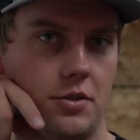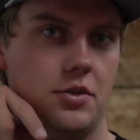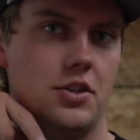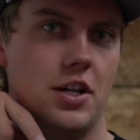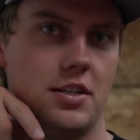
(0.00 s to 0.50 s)
to
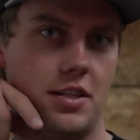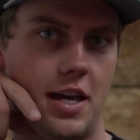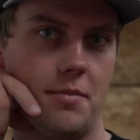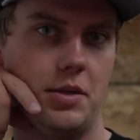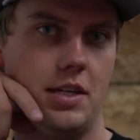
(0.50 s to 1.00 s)
adjust to
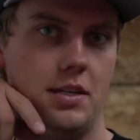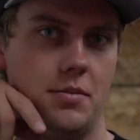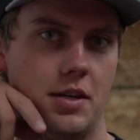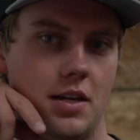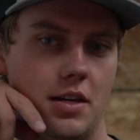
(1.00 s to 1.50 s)
that
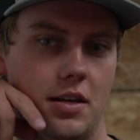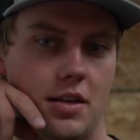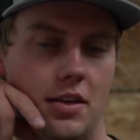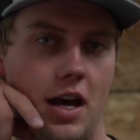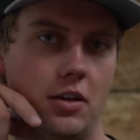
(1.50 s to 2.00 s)
peep,
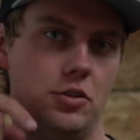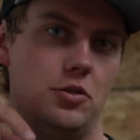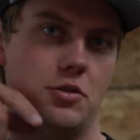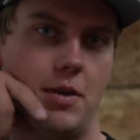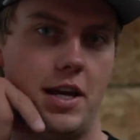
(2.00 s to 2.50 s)
I'll
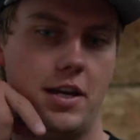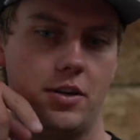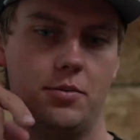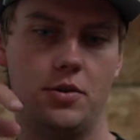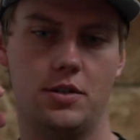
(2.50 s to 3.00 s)
lose my
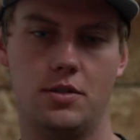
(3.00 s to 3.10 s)
anchor point.